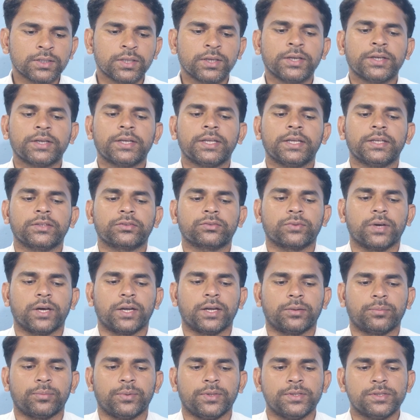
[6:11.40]
3t
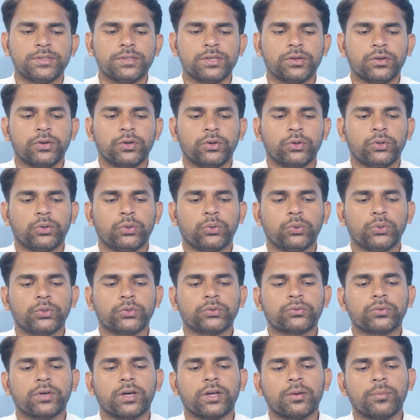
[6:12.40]
square, it means 2
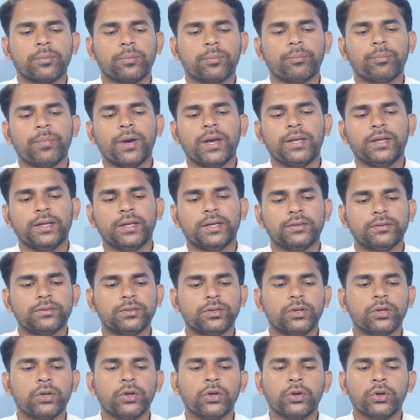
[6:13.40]
square minus
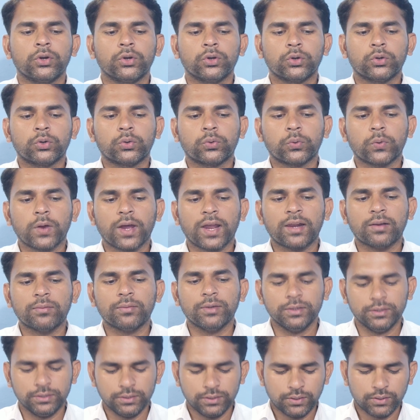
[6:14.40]
12,
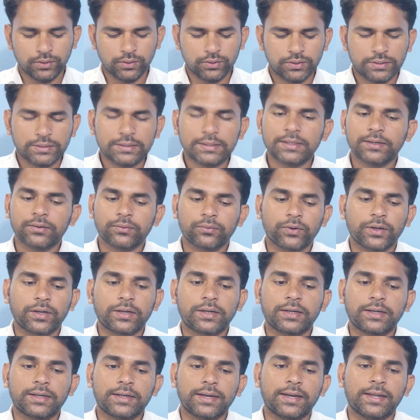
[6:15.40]
we're
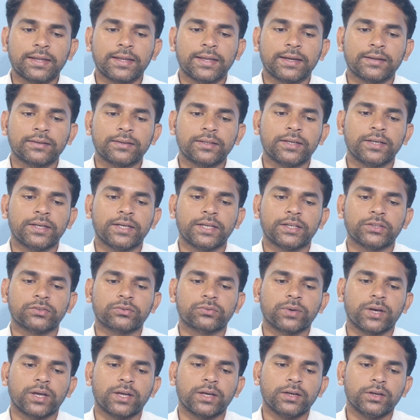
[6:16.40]
telling here 3t
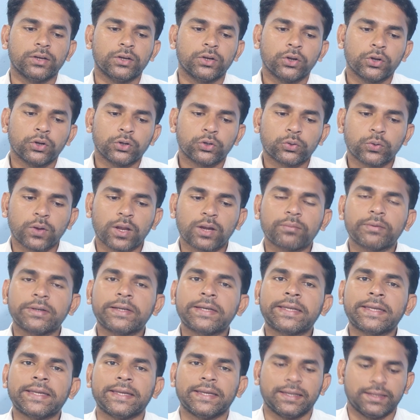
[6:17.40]
square
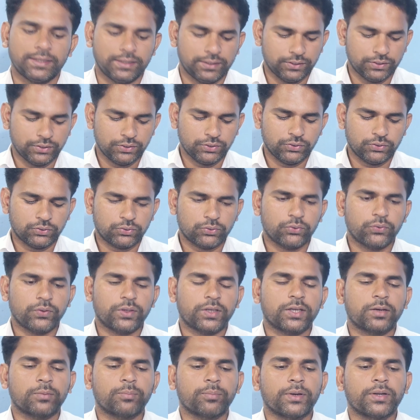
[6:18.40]
12t. So we
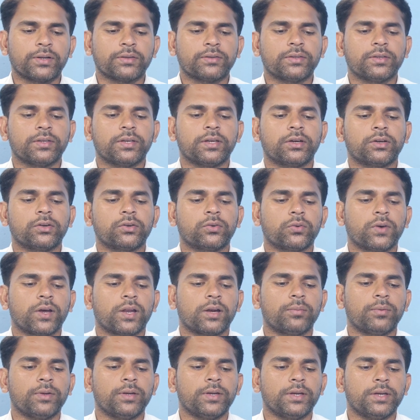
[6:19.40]
can place here
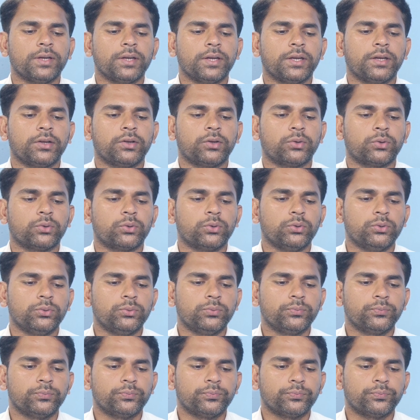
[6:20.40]
12 into